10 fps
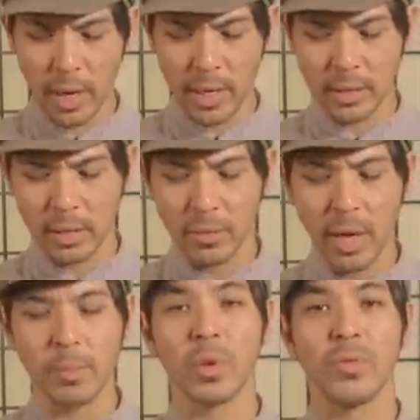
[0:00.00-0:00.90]
what is
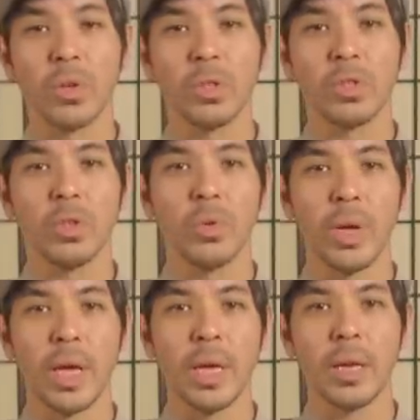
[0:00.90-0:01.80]
sometimes referred to
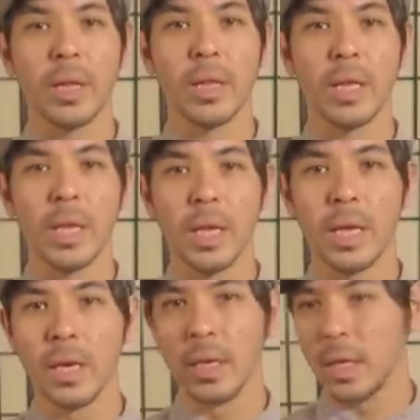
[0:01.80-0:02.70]
in the
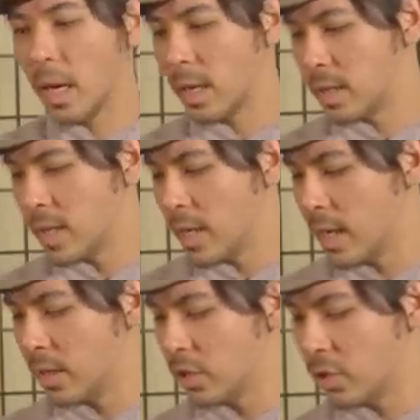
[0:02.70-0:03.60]
uh, tea
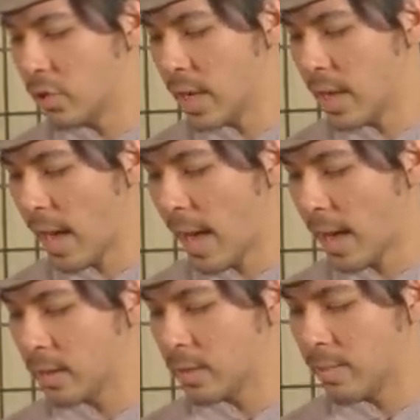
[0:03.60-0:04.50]
industry
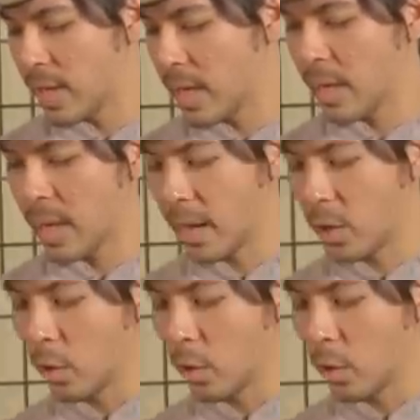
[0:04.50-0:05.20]
as being a